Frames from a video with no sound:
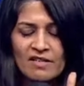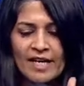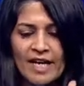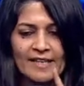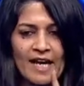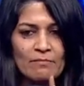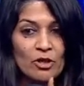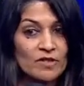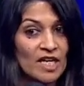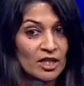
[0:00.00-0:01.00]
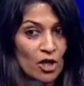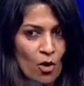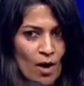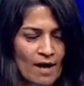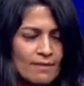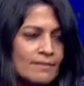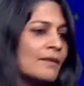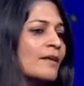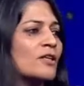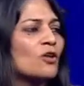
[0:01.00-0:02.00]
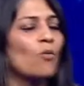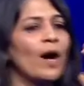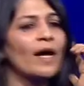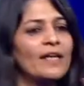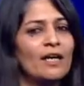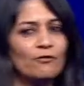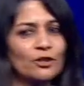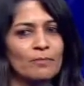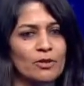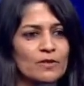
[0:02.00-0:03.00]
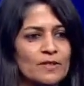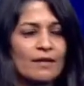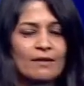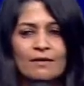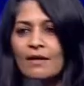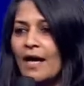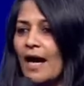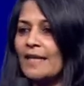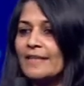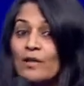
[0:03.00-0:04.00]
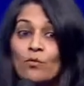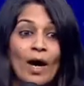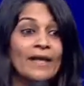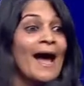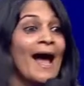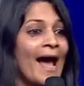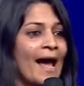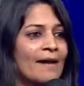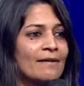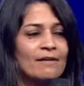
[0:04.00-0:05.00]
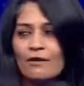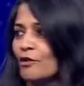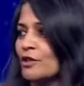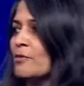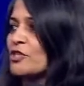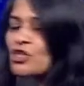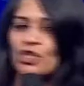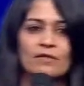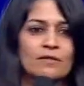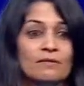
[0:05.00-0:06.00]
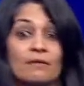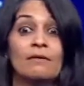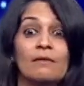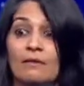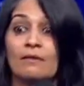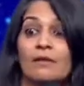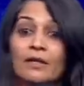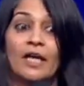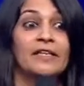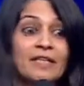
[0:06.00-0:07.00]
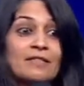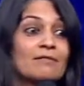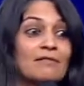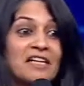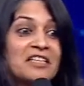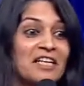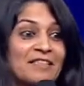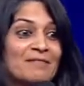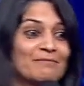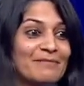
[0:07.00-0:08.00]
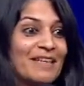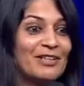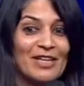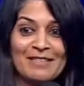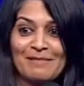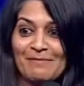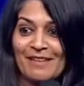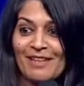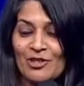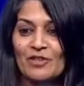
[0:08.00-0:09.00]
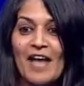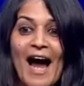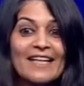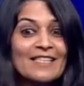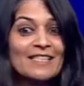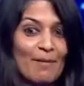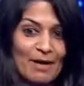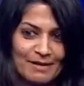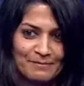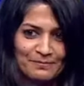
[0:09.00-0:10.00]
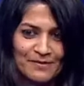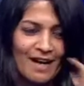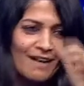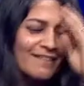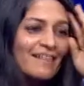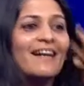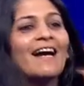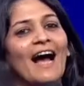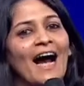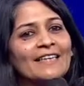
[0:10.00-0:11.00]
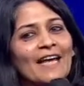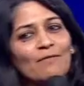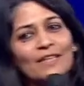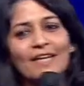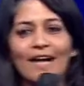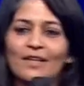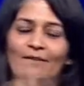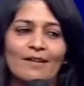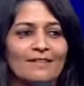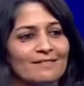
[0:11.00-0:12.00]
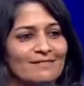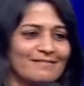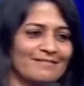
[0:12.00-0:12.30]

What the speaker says: cricket and music, Noah. So one ear for the music, and then one hand for the musicians. Increase, increase, increase. So that is Thaman, huh? And then with the other one